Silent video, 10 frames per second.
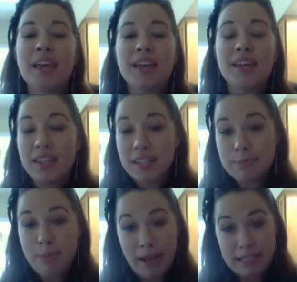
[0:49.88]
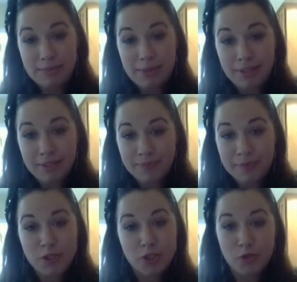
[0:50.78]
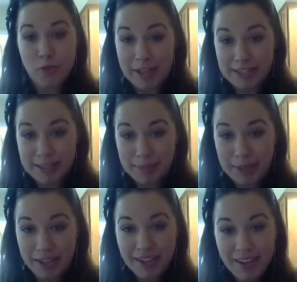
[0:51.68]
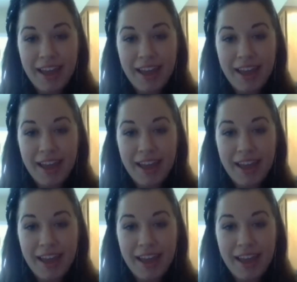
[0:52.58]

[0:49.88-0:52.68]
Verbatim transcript: It is possible, trust me.